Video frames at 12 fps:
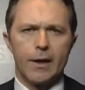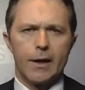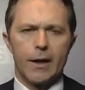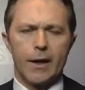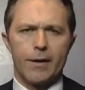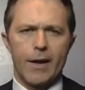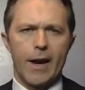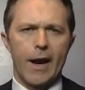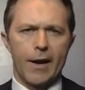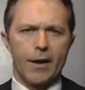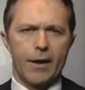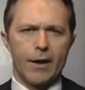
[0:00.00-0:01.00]
That
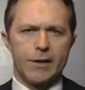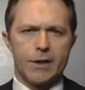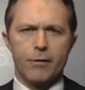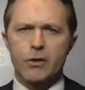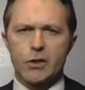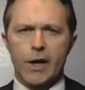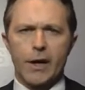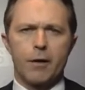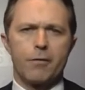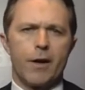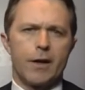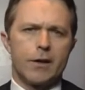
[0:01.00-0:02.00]
had a devastating
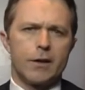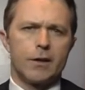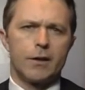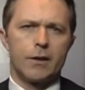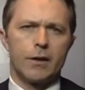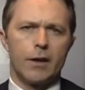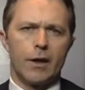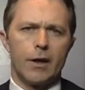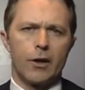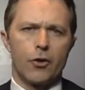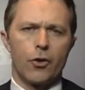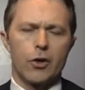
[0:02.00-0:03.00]
effect
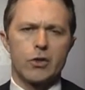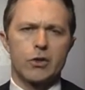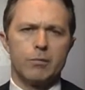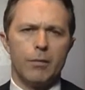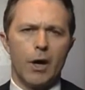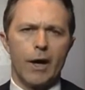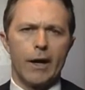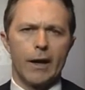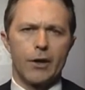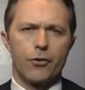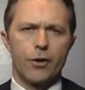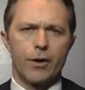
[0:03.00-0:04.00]
across my
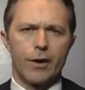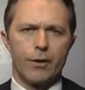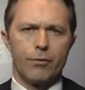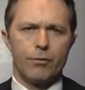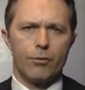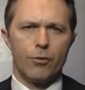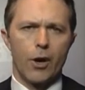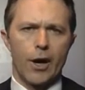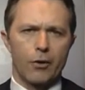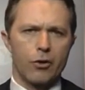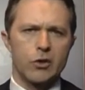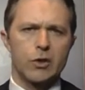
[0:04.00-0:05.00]
electorate and right
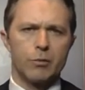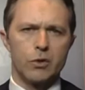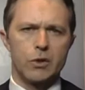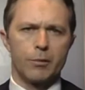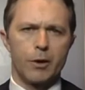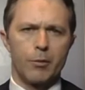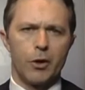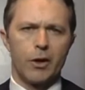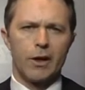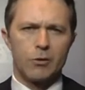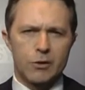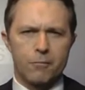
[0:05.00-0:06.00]
across the Muslim
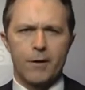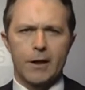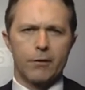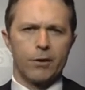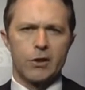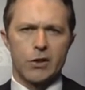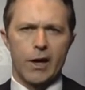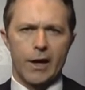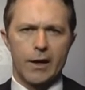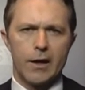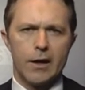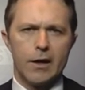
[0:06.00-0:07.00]
community. He was effectively
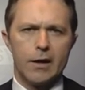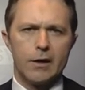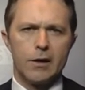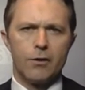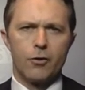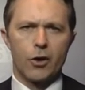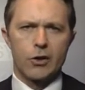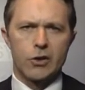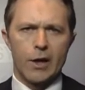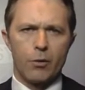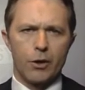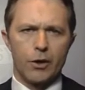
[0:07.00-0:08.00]
saying, you've got to
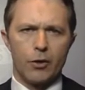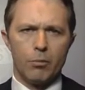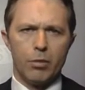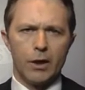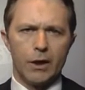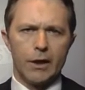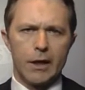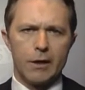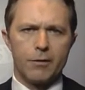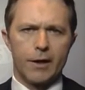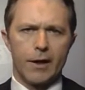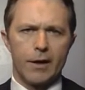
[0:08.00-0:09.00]
say what you
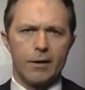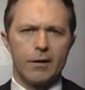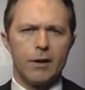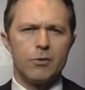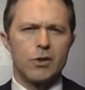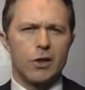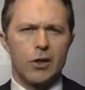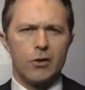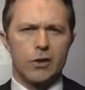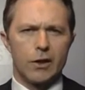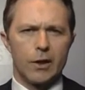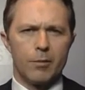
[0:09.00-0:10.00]
believe, and he was
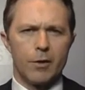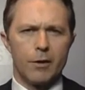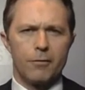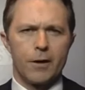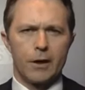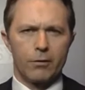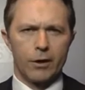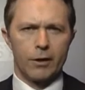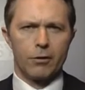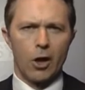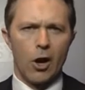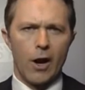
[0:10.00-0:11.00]
accusing them effectively
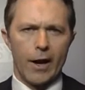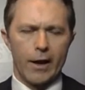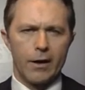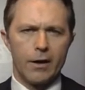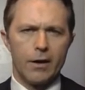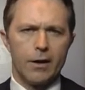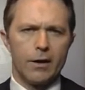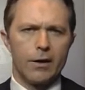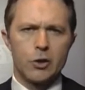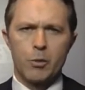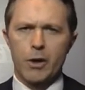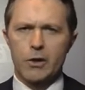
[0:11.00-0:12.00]
of lying. I
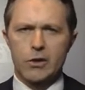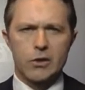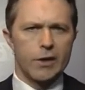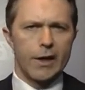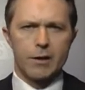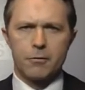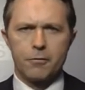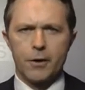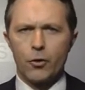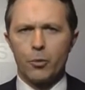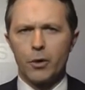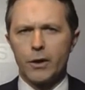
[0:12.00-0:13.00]
spoke to state and
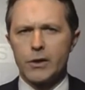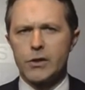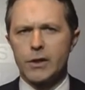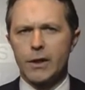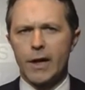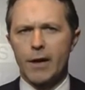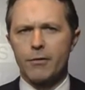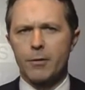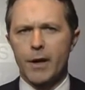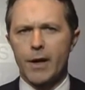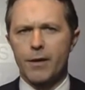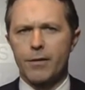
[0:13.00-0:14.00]
federal police in the
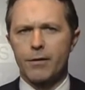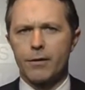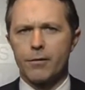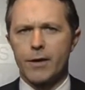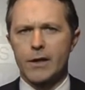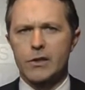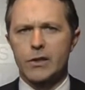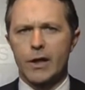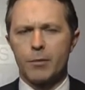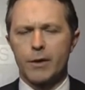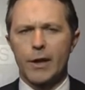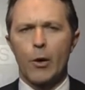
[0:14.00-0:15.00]
aftermath of that
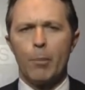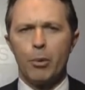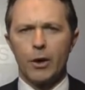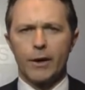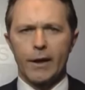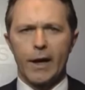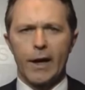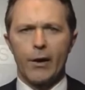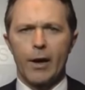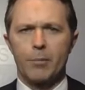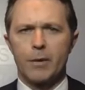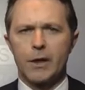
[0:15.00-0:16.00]
statement. They were pulling their
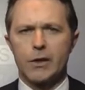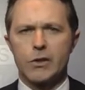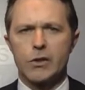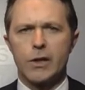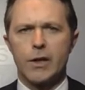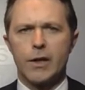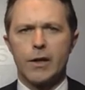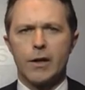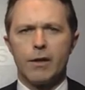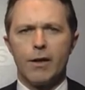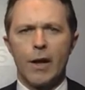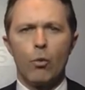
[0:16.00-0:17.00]
hair out because
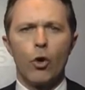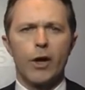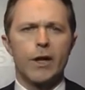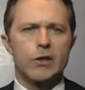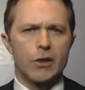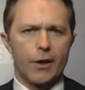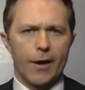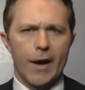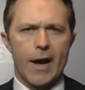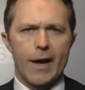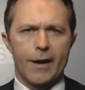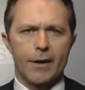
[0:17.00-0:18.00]
their work gets a lot
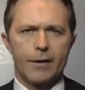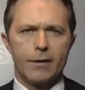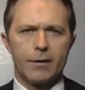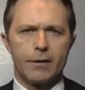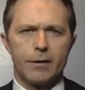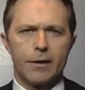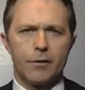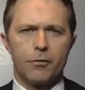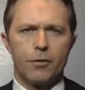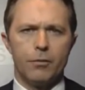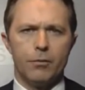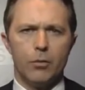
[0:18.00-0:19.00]
harder if
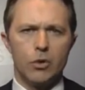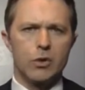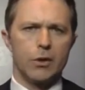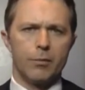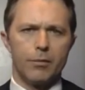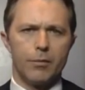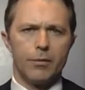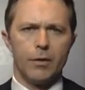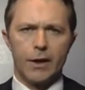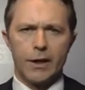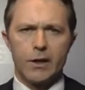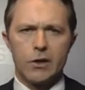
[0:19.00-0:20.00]
Muslim
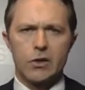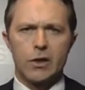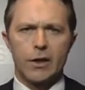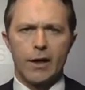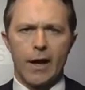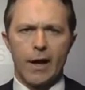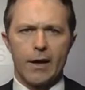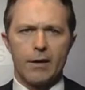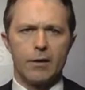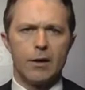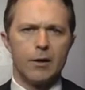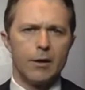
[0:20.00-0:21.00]
leaders
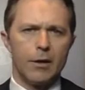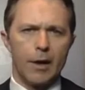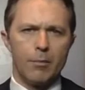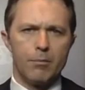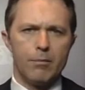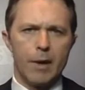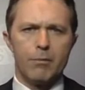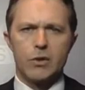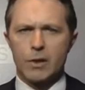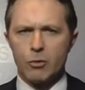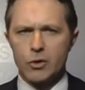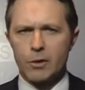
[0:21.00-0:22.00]
and members
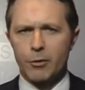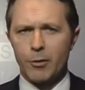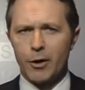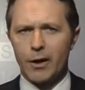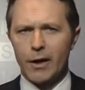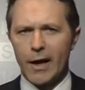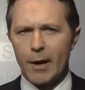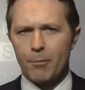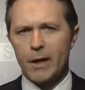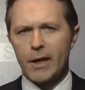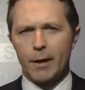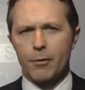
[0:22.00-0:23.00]
of the Muslim community aren't
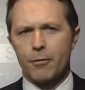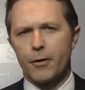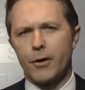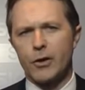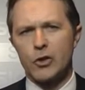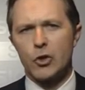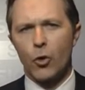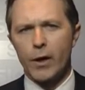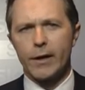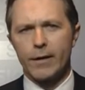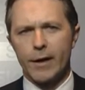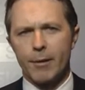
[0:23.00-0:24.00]
picking up the phone and
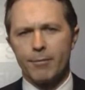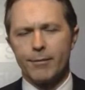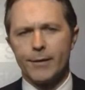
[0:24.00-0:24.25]
talking to them.